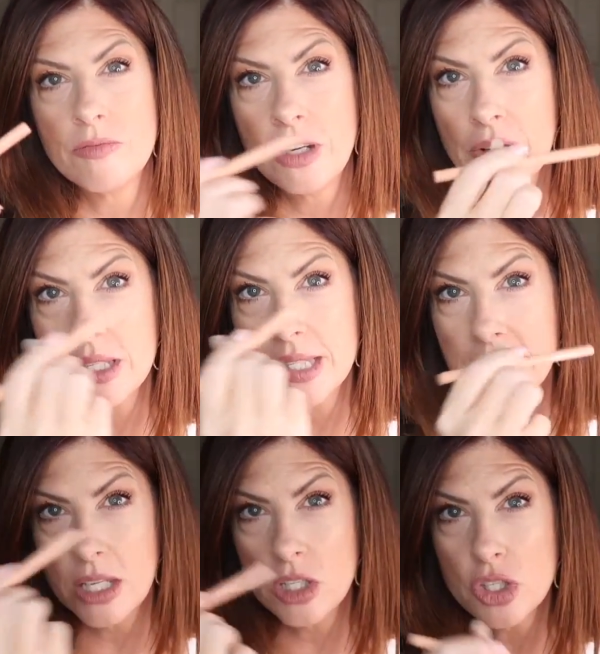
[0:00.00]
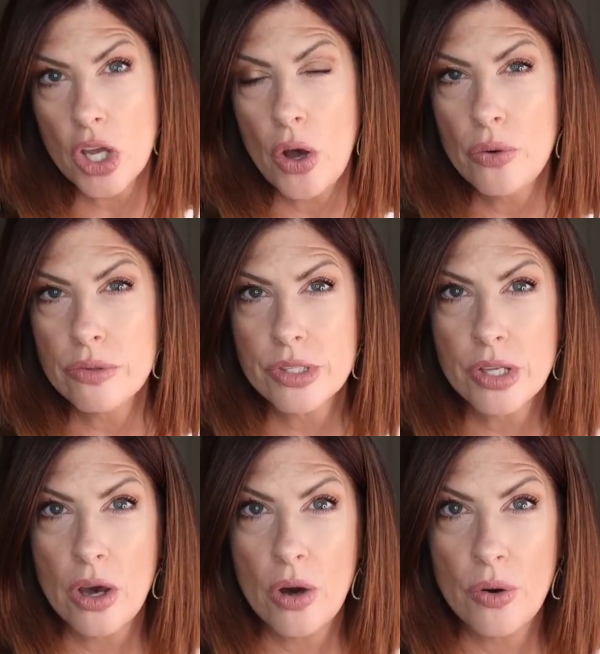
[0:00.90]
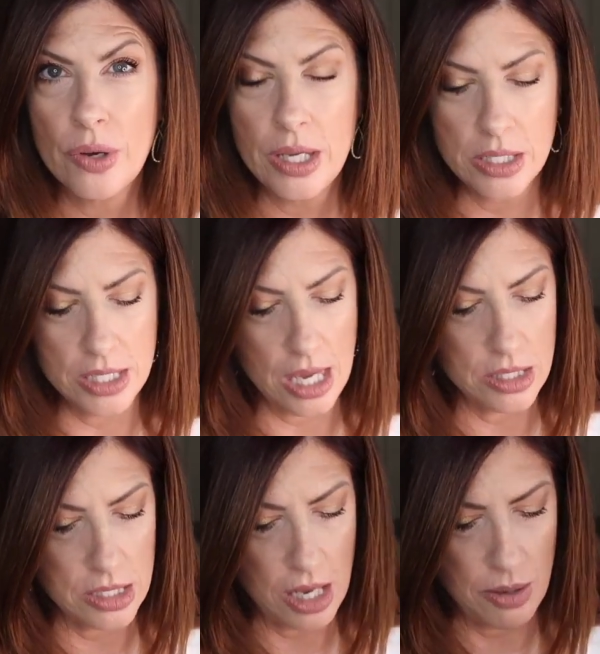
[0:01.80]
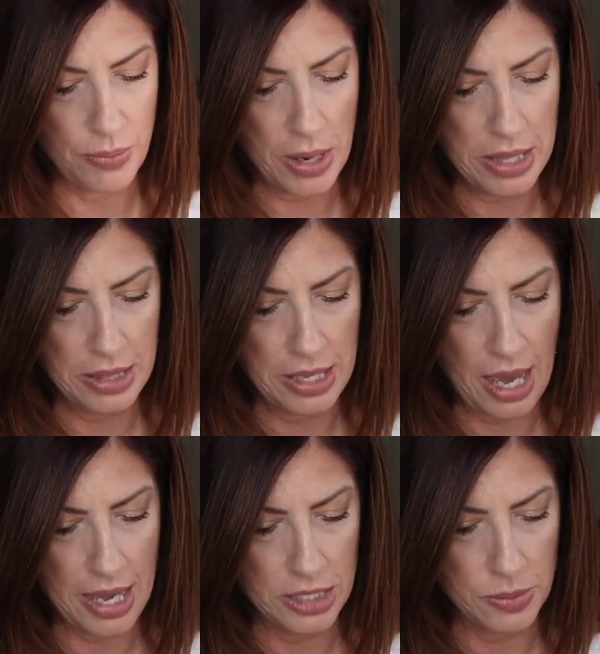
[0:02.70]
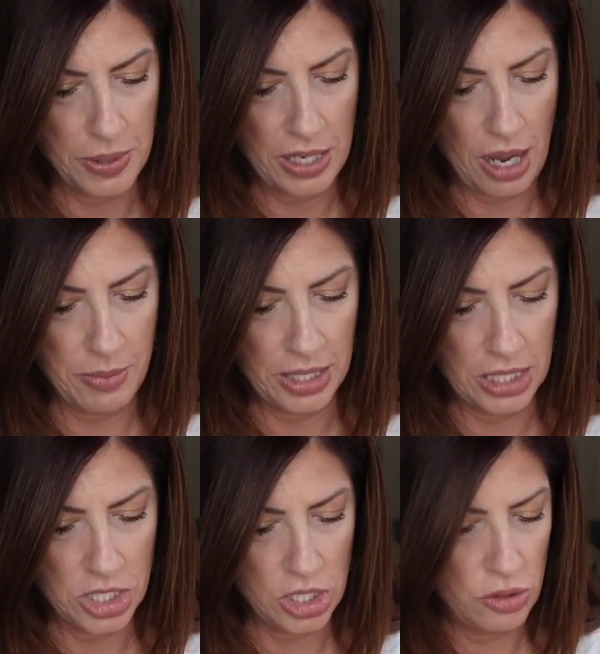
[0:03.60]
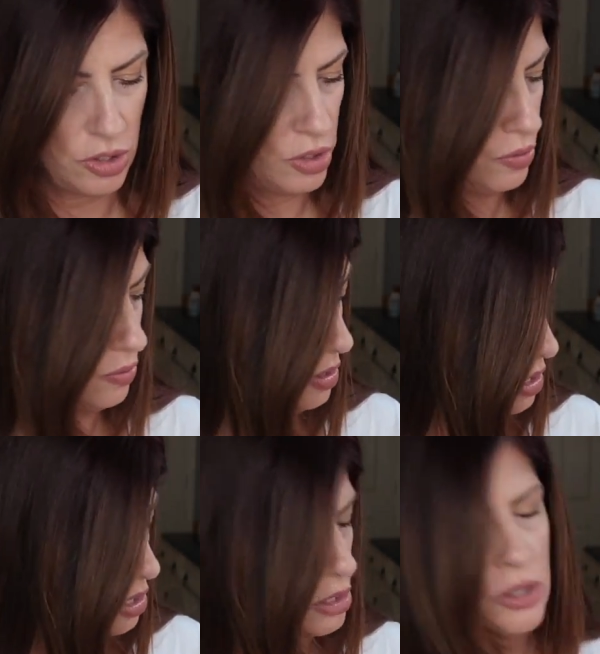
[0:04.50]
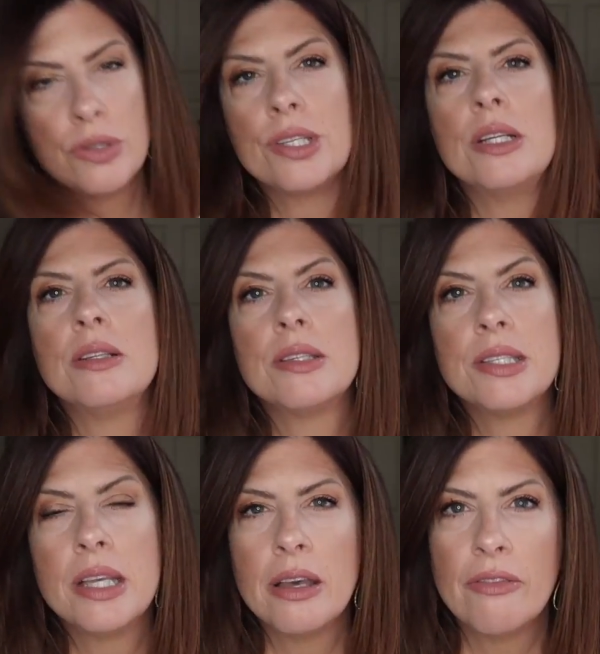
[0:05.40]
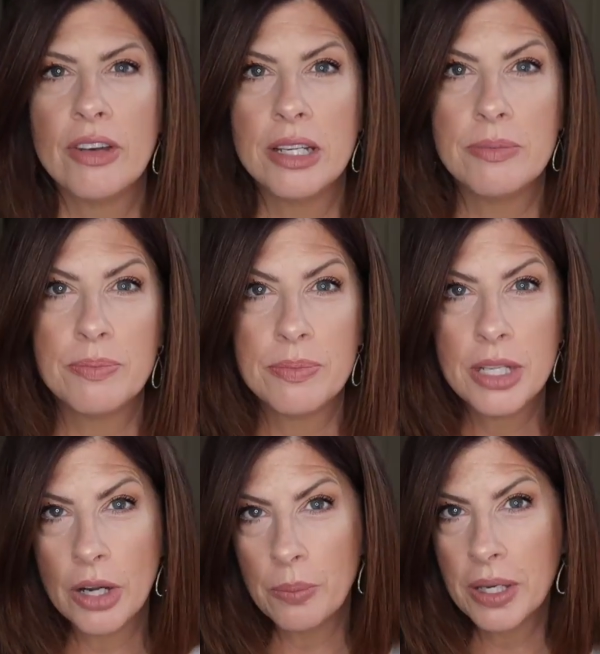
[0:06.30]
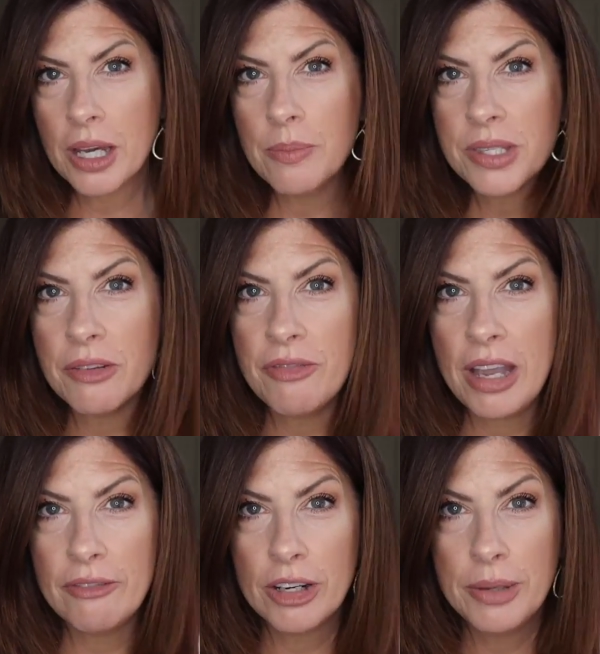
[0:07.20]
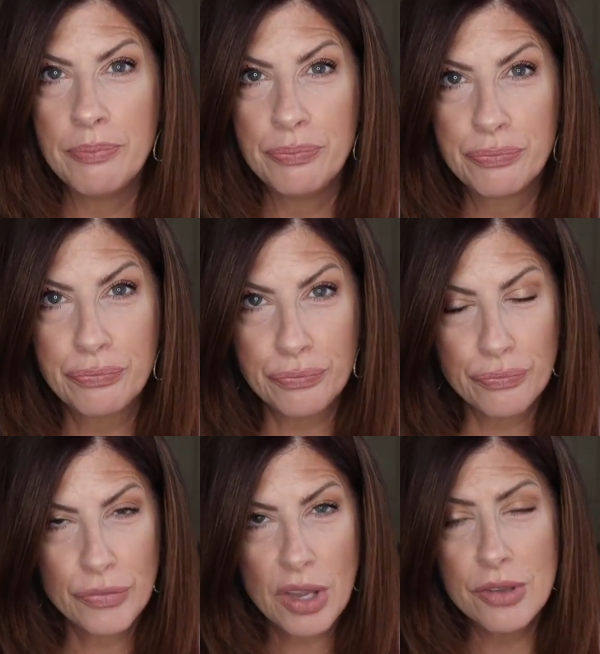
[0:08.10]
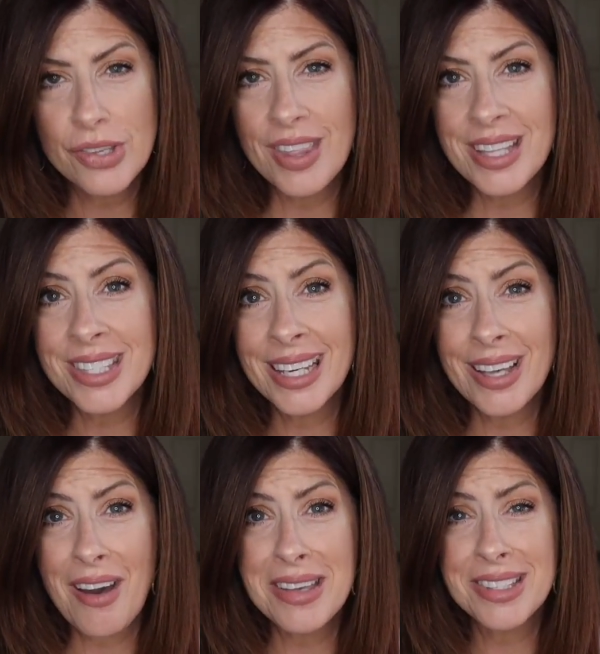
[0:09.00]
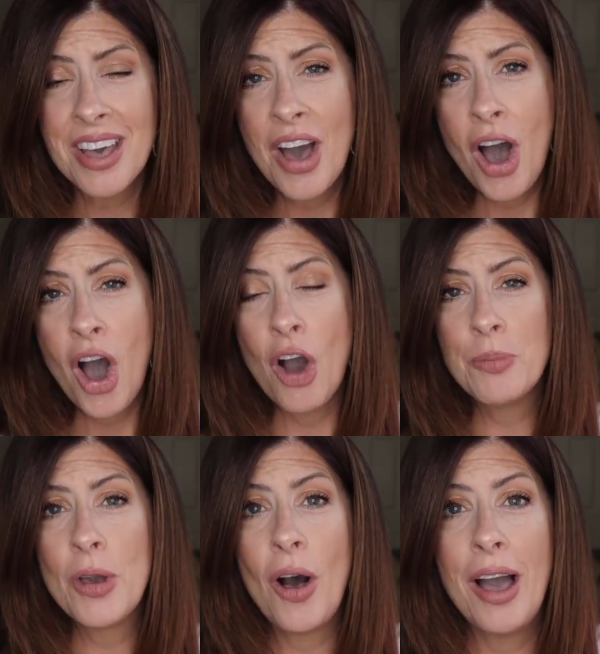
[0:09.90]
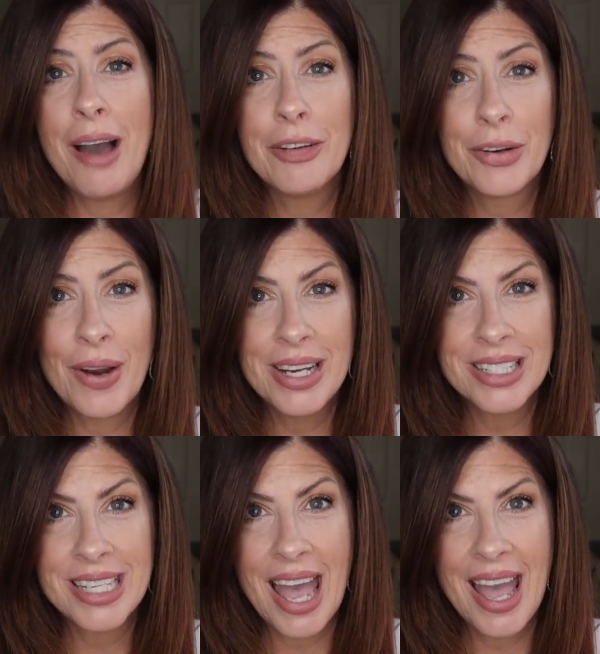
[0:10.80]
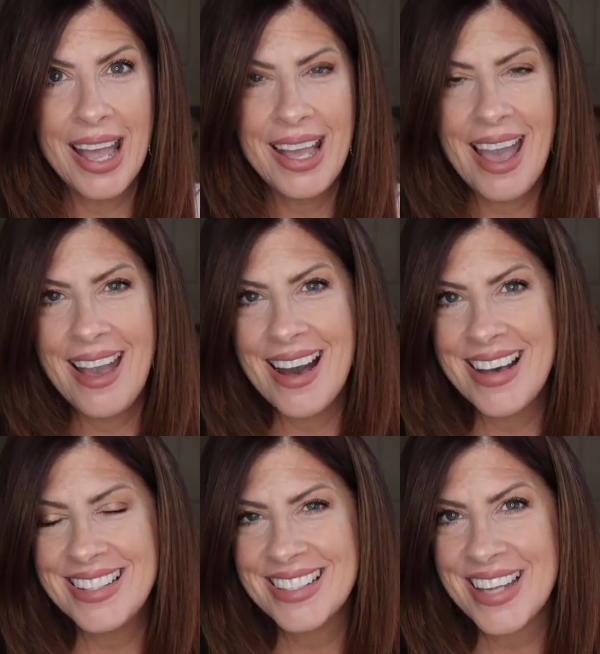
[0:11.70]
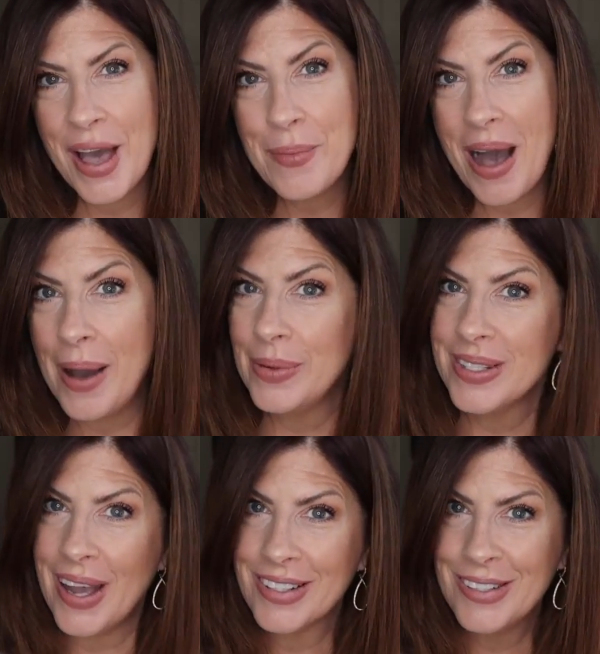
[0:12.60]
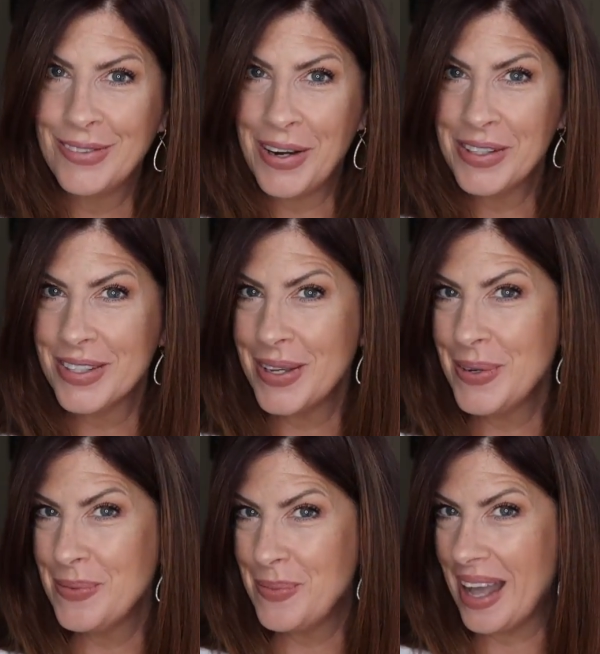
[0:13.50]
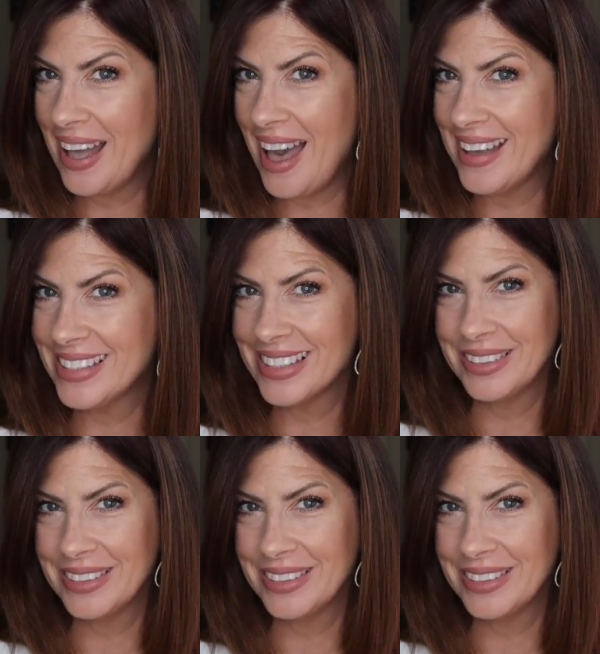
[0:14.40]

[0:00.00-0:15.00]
very skin tone, so it does brighten the eyes, but I'm going to continue to use it and see if it, you know, becomes a favorite. So that's it, guys. Hope you all have a great day, and I will talk to you very soon. Bye, guys.